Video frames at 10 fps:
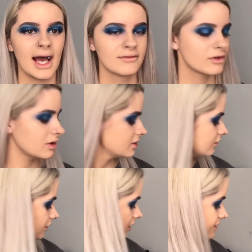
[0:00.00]
I've got
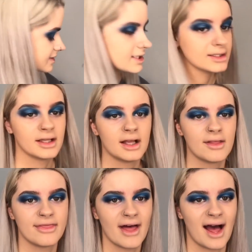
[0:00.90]
another
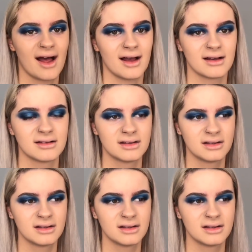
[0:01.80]
concealer that